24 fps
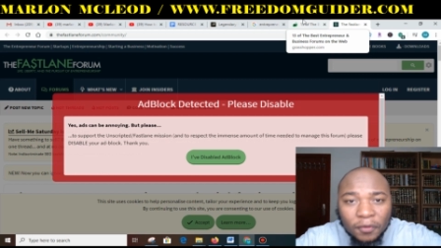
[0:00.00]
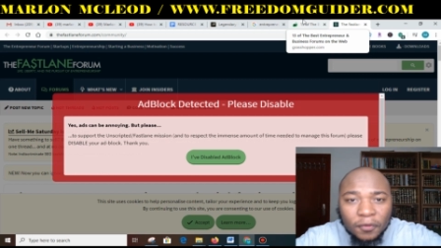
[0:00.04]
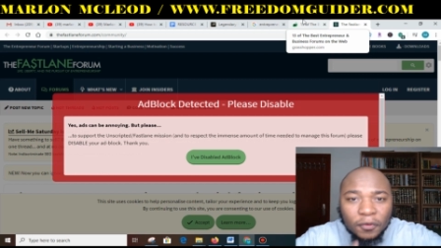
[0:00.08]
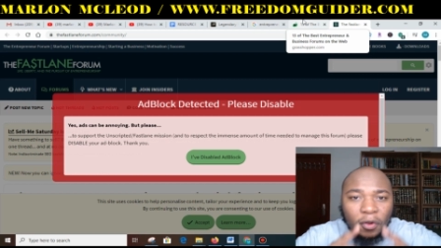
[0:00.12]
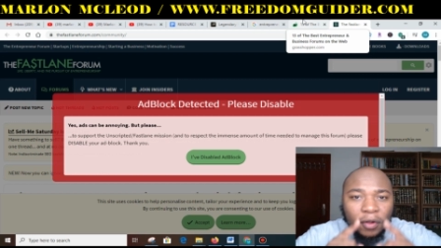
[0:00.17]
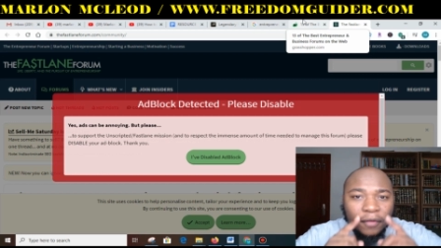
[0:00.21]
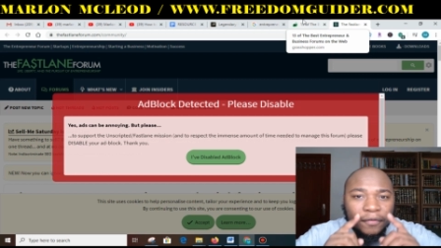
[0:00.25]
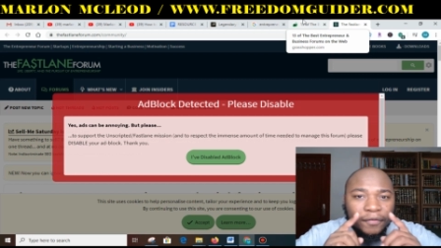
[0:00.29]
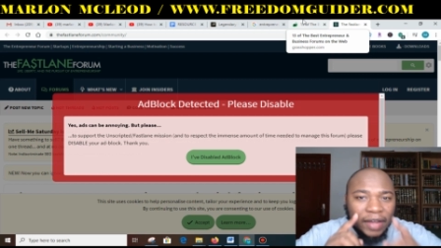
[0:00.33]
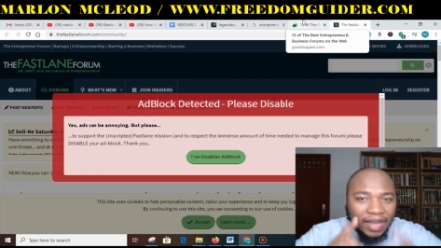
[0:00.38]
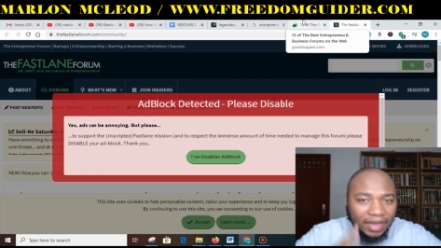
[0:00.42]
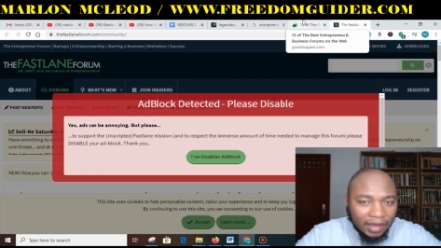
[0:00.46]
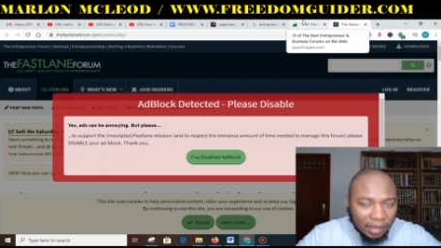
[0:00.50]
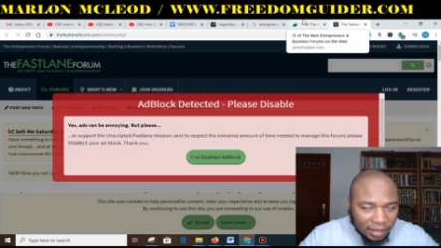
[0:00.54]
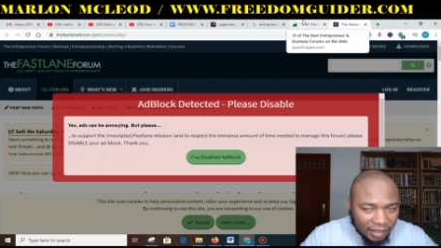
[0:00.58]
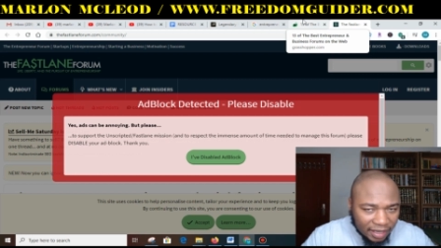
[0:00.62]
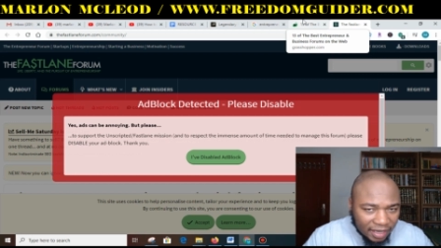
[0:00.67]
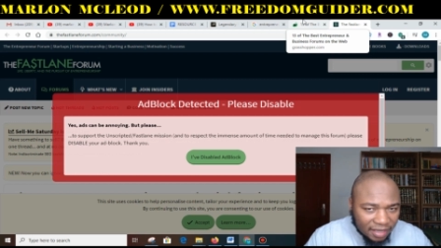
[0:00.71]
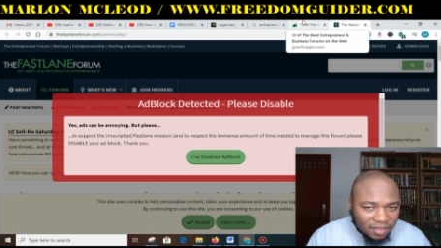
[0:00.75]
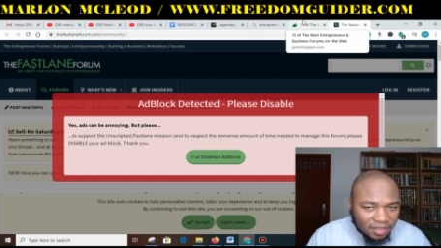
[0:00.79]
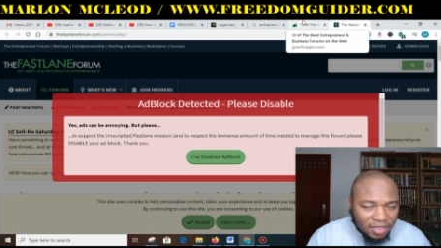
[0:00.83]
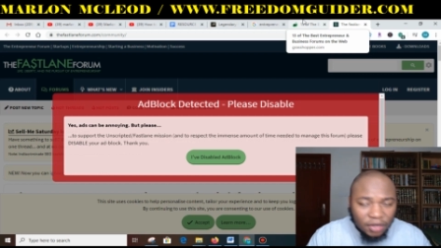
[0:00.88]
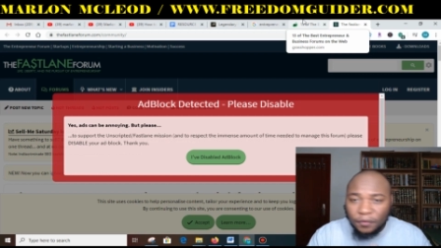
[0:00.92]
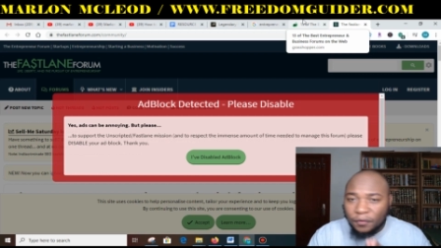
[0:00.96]
for
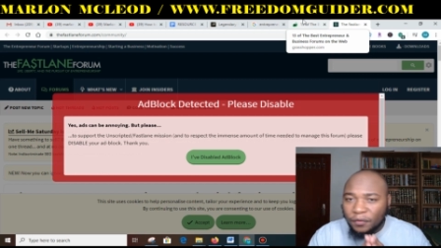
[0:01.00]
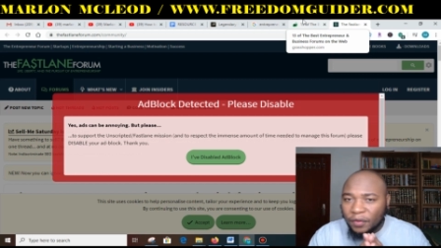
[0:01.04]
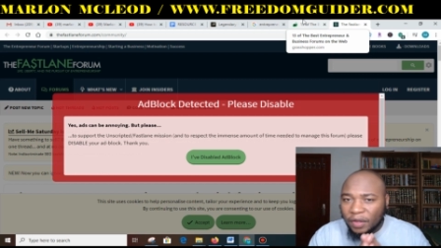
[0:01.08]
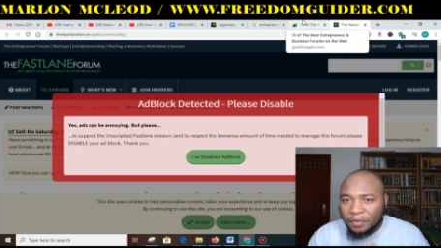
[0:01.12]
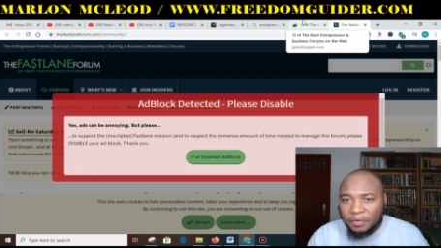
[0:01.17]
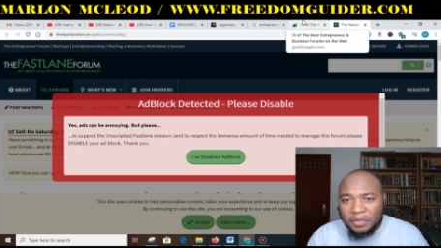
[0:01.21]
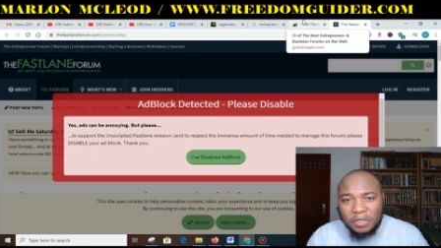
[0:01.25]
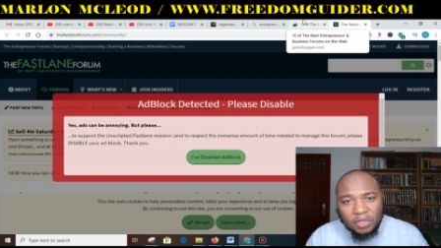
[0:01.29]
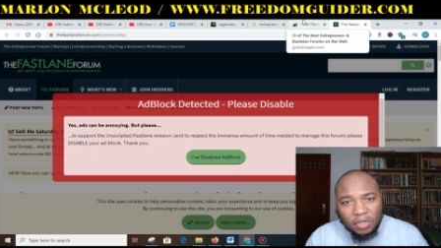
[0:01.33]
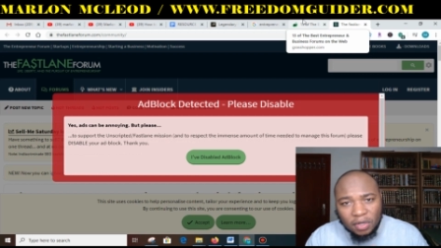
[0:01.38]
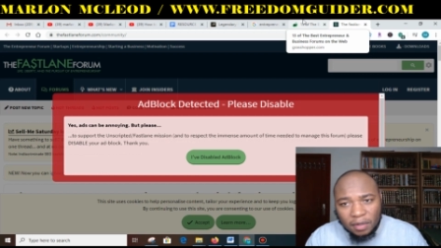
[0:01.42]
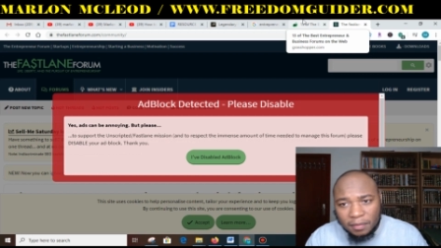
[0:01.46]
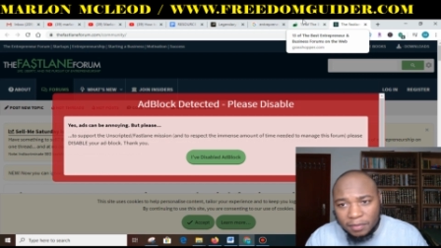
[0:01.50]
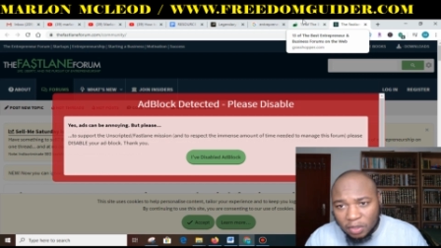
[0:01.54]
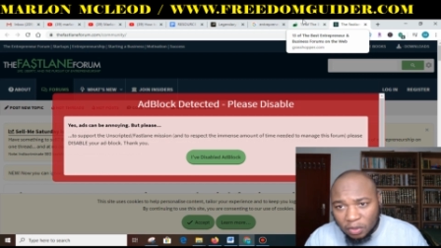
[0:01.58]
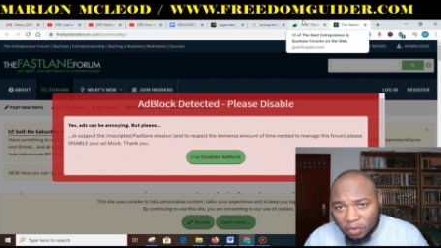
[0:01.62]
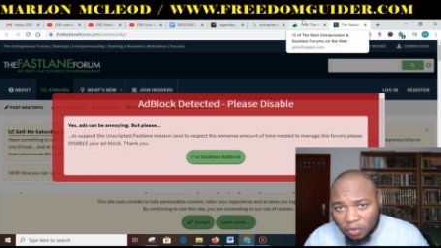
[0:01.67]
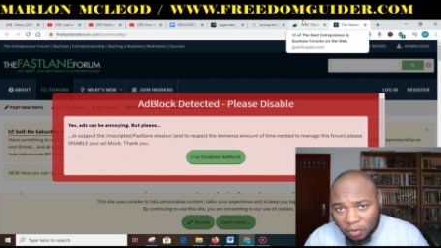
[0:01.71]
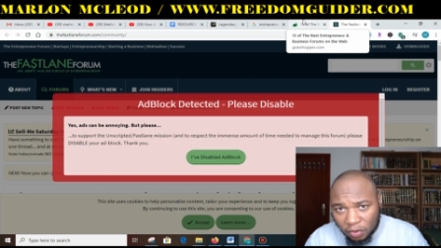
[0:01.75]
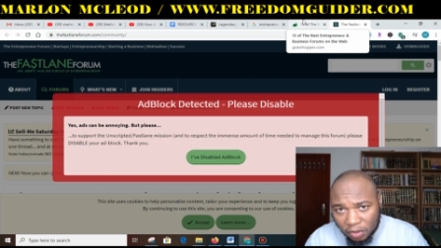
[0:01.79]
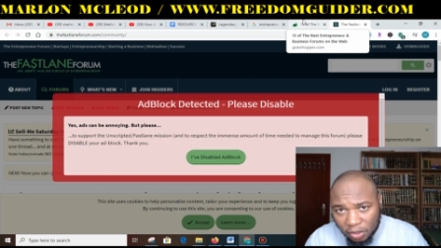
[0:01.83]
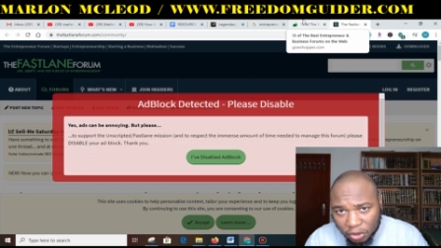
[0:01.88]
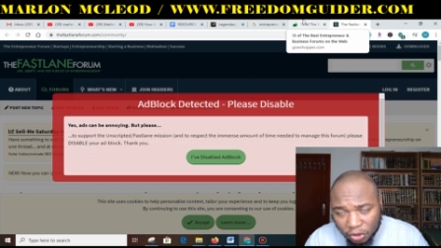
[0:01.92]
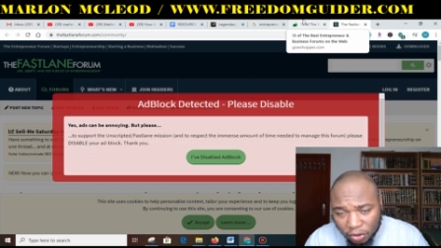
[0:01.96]
violating various terms
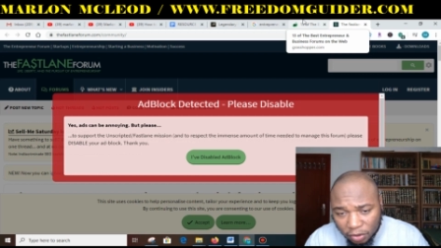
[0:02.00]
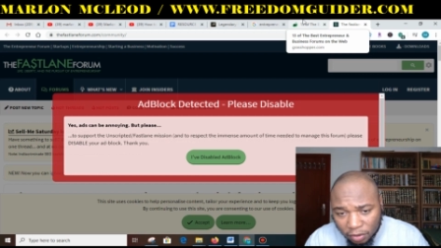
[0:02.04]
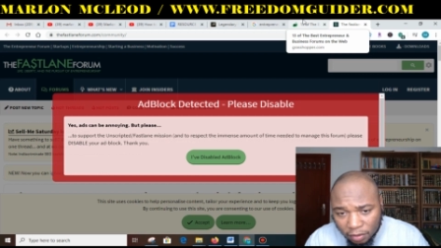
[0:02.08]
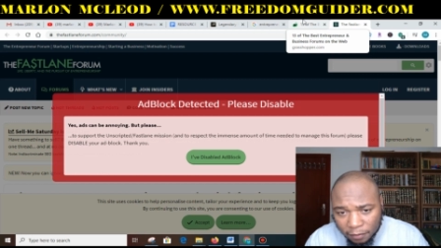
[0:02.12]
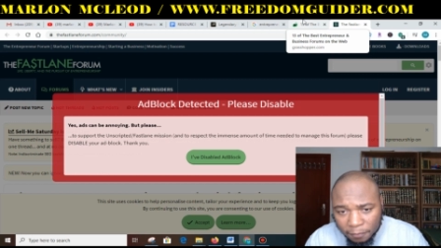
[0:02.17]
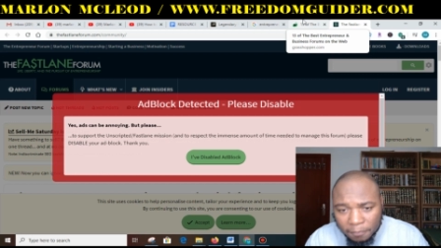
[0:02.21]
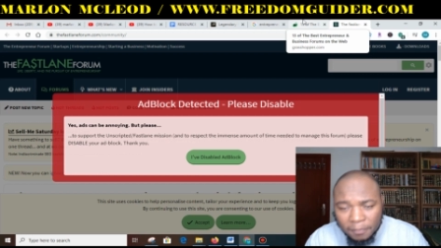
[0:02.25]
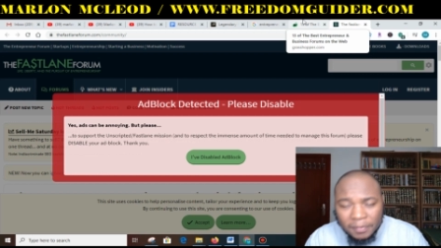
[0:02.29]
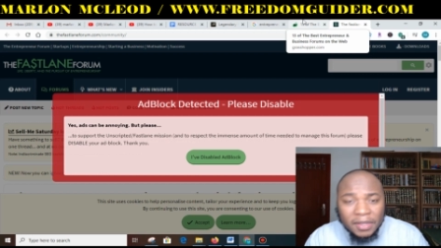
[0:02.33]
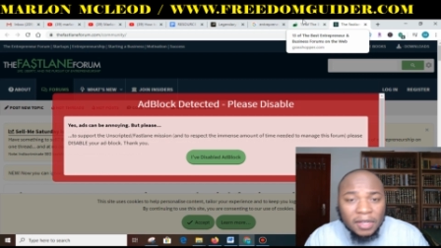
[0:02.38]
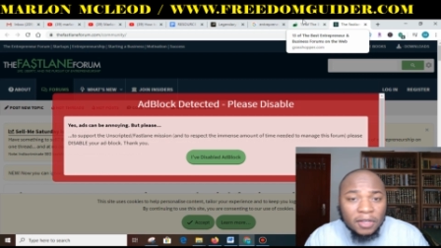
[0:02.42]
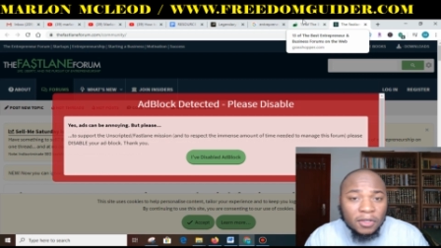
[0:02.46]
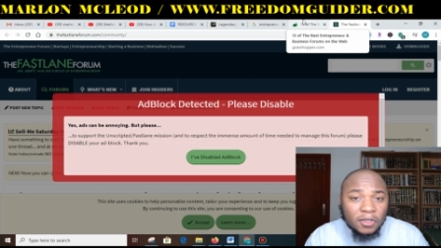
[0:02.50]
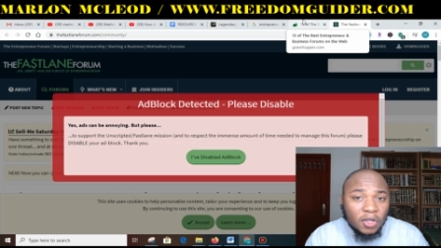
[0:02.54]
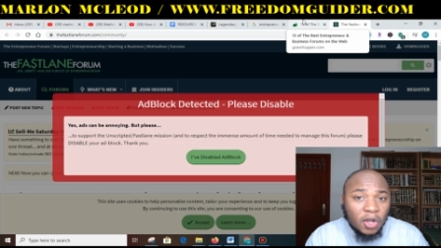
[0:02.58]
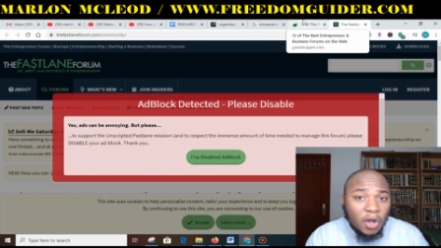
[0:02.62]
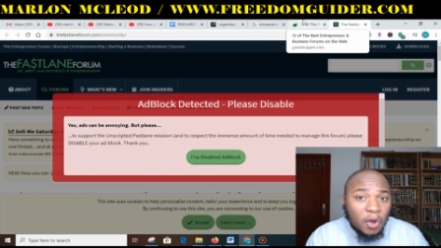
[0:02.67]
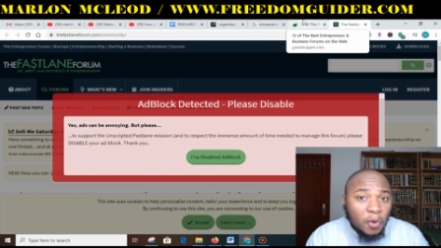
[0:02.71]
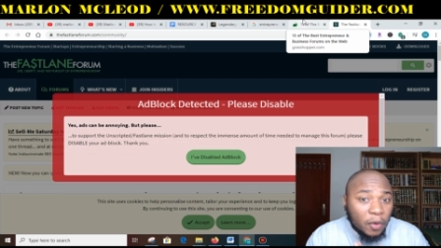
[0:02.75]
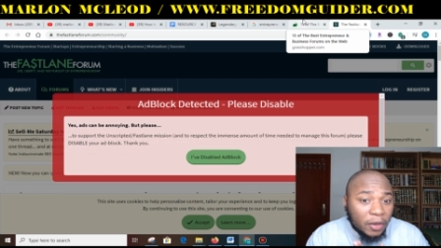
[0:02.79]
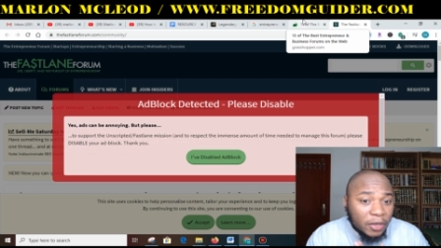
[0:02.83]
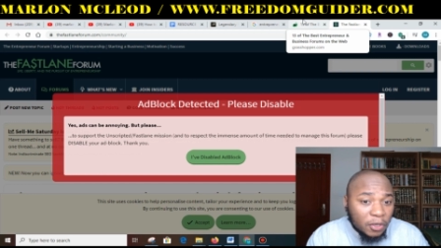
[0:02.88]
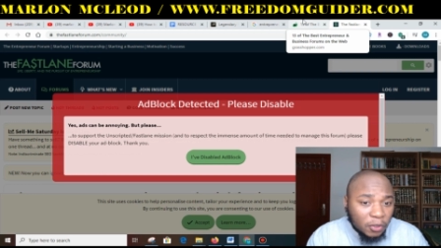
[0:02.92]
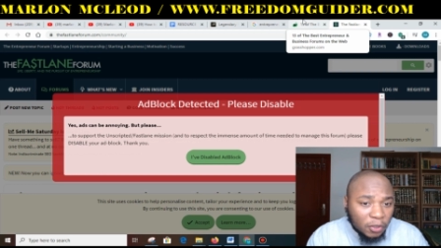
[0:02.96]
and conditions.
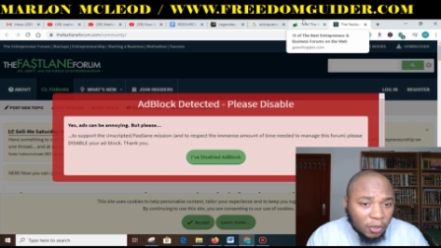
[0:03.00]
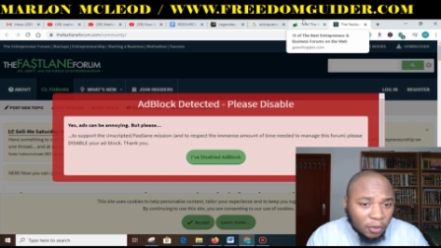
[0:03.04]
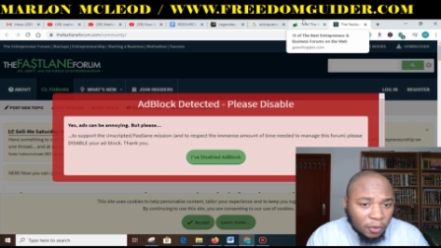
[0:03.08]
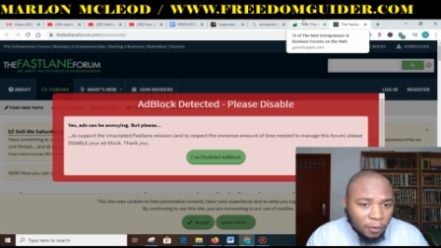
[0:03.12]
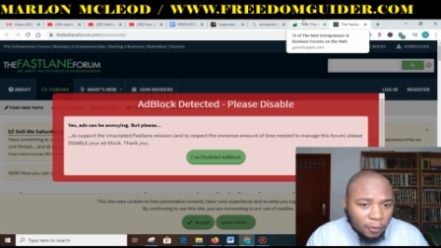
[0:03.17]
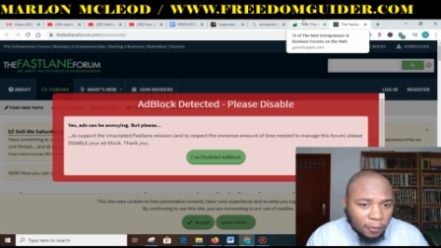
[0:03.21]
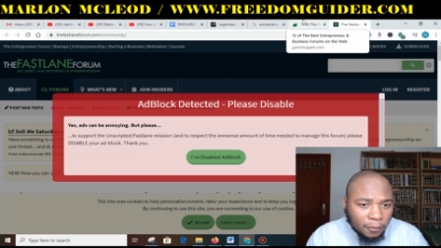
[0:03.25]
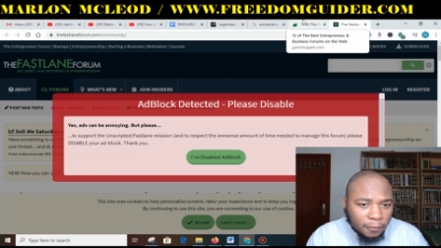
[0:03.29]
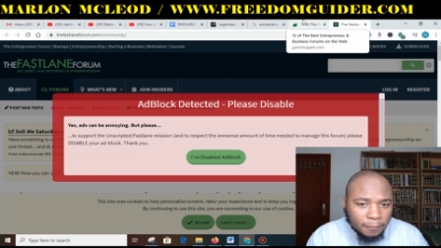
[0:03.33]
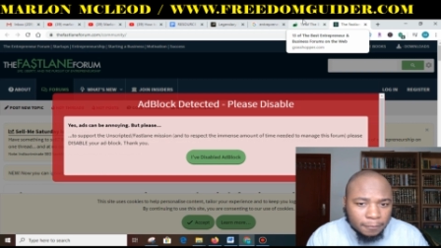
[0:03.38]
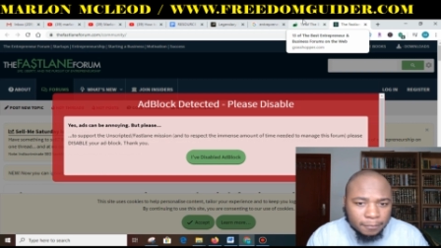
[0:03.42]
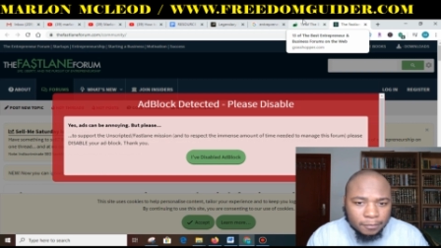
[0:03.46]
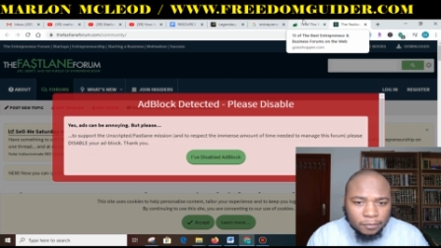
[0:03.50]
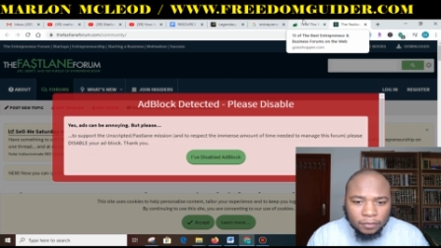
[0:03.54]
So what you do,